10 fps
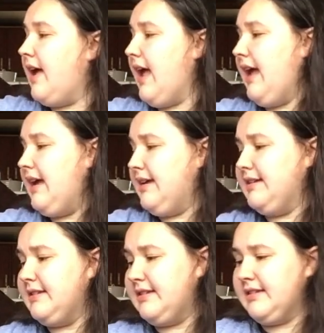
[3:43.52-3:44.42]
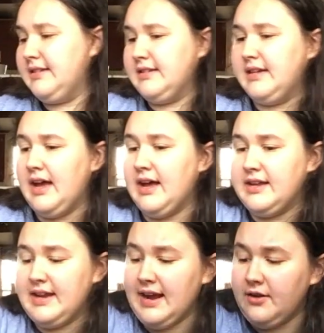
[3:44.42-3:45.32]
And uh,
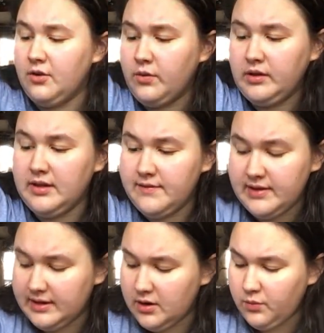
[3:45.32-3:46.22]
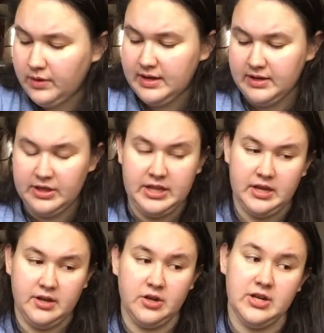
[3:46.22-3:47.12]
now that we're living with
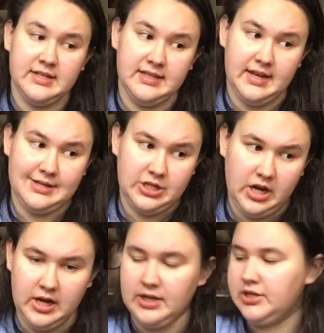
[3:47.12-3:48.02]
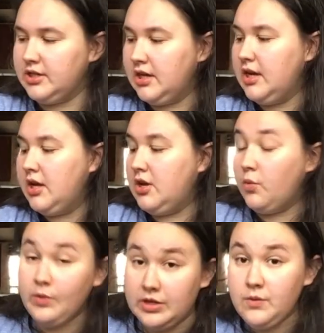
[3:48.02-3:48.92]
Krista and Josh,
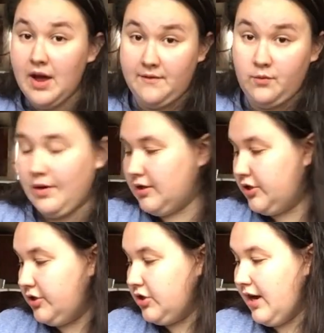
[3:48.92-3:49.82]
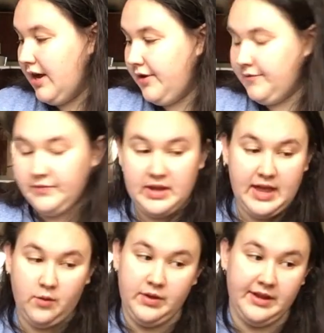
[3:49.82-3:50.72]
we do have a washer and dryer.
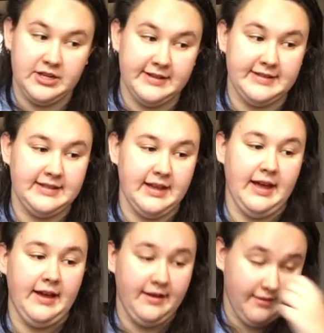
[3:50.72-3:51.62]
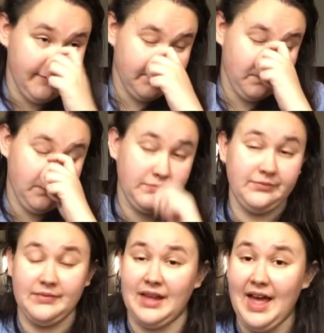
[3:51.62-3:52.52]
We just uh,
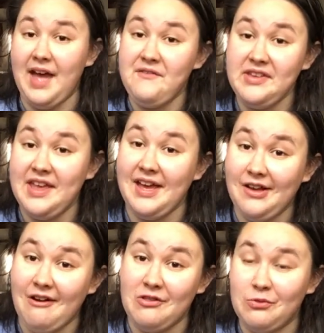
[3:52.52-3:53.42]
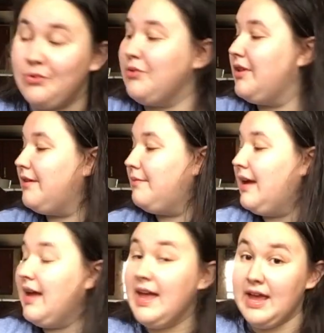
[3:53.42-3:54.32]
haven't yet gone through them
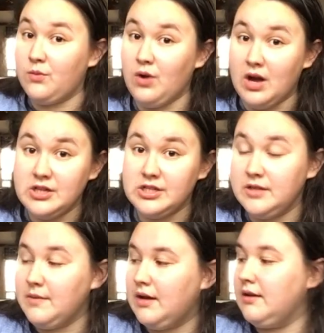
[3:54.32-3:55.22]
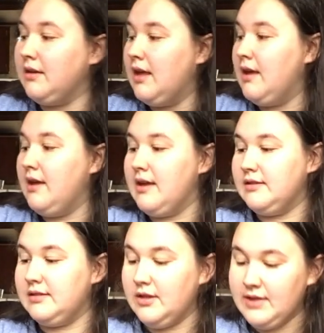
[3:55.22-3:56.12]
and washed them all,
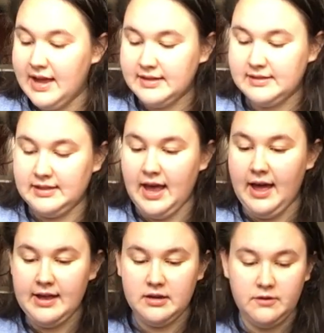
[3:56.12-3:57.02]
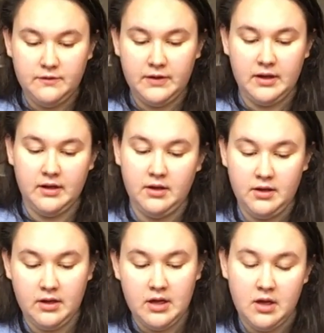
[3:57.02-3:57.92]
and so that's kind of
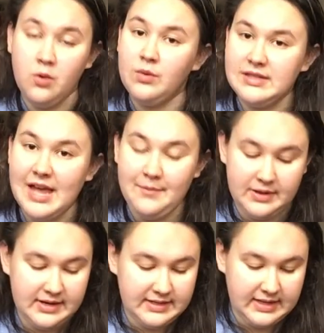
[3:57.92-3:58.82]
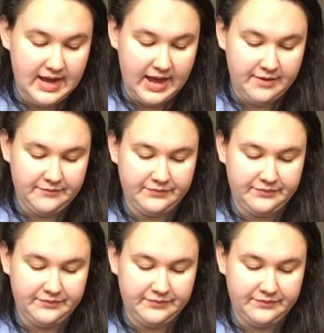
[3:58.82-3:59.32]
what's happening today.